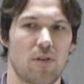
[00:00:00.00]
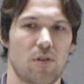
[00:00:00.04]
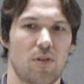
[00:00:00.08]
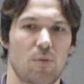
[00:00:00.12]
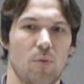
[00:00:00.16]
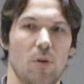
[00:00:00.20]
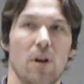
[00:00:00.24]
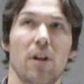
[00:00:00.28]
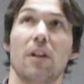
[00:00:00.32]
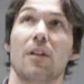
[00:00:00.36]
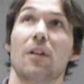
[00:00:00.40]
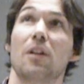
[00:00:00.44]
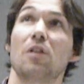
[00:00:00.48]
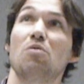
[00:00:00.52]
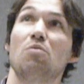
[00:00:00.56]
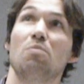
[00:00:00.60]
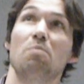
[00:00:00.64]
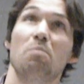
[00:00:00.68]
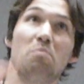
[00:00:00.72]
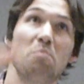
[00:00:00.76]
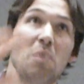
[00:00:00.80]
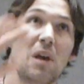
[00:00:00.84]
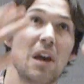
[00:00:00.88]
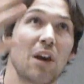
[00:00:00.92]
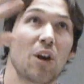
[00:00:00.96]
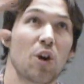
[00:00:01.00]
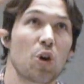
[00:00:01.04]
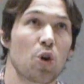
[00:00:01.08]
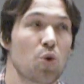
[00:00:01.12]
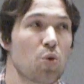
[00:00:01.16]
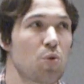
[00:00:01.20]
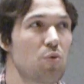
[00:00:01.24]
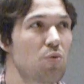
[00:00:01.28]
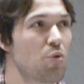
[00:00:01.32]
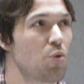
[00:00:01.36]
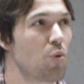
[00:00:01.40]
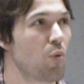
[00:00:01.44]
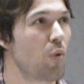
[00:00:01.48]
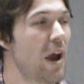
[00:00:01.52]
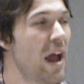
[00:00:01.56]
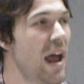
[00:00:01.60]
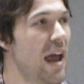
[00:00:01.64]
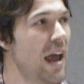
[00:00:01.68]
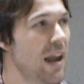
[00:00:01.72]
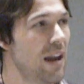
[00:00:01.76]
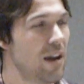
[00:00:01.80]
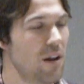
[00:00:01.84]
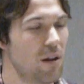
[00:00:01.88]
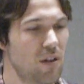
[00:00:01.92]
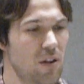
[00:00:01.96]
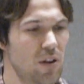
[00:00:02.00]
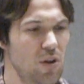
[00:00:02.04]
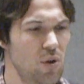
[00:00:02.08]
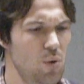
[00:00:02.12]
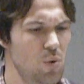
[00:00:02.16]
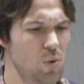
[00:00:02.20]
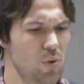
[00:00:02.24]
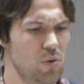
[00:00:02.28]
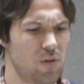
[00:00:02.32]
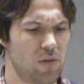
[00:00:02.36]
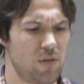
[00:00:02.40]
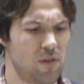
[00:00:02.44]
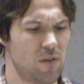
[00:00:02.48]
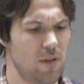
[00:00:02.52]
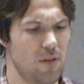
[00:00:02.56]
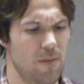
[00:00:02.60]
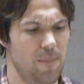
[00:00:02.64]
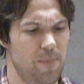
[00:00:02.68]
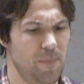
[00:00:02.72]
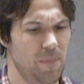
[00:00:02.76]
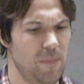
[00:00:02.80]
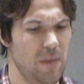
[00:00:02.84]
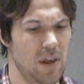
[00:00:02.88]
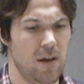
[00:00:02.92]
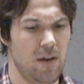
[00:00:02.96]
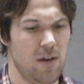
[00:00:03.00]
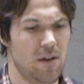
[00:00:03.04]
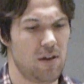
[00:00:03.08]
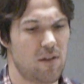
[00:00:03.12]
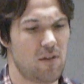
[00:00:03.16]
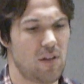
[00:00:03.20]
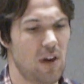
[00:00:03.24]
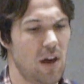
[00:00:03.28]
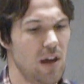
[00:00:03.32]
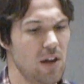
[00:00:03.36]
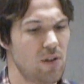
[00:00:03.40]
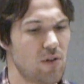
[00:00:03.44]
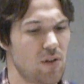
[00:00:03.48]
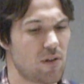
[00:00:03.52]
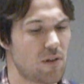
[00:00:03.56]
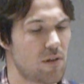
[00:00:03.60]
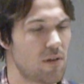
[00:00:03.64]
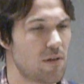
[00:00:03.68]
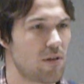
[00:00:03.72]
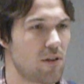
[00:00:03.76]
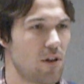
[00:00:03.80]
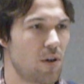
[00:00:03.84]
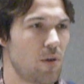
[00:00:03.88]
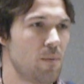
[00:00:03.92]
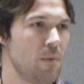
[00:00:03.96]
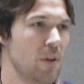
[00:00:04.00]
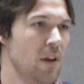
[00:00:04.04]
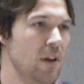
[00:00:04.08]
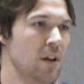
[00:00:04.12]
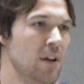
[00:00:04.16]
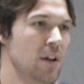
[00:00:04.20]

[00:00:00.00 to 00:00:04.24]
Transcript: It's big, grand, huge stages, and so,